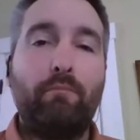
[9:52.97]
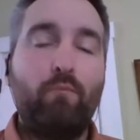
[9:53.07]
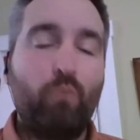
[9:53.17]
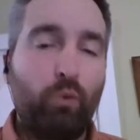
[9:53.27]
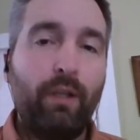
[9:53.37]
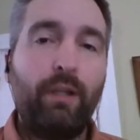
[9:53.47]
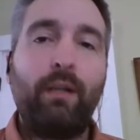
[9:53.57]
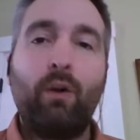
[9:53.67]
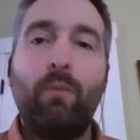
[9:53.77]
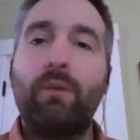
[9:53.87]
really
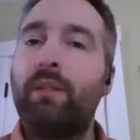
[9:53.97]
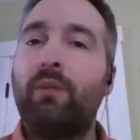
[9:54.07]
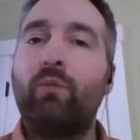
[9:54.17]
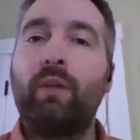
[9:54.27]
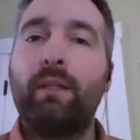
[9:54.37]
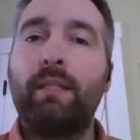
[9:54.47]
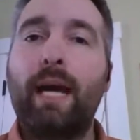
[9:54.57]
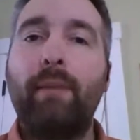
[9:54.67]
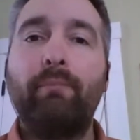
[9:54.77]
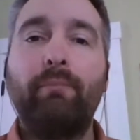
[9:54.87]
almost in real
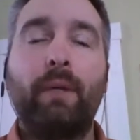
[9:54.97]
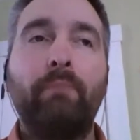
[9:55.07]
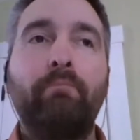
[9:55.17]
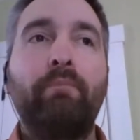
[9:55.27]
time, right?